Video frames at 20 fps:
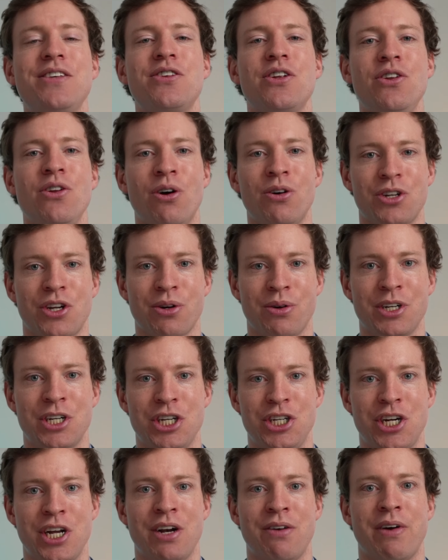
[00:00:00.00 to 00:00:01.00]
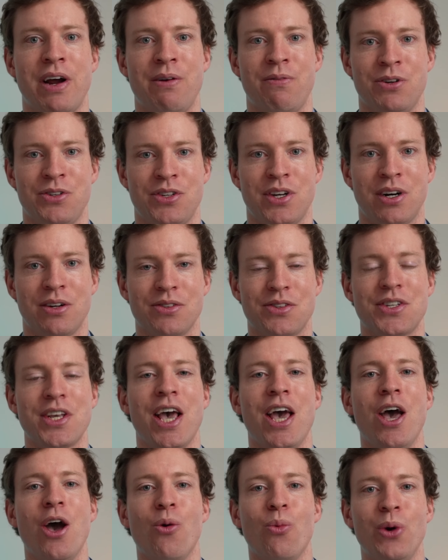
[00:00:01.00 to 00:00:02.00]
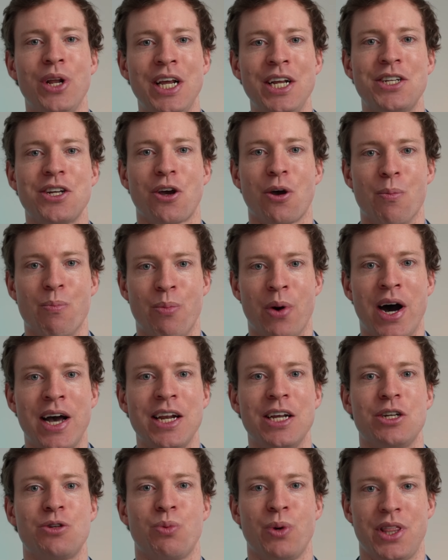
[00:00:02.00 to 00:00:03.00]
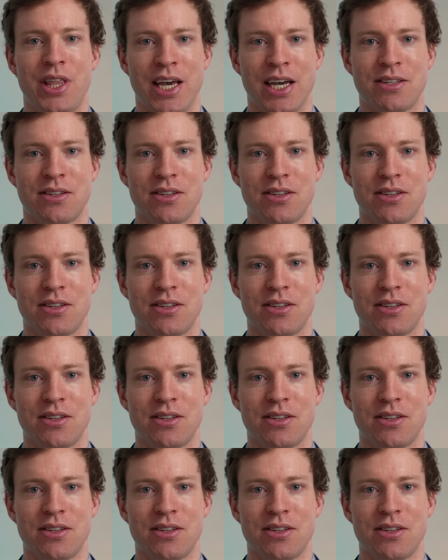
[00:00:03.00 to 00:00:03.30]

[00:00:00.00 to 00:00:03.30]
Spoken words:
is not going to generate results. We need to combine it with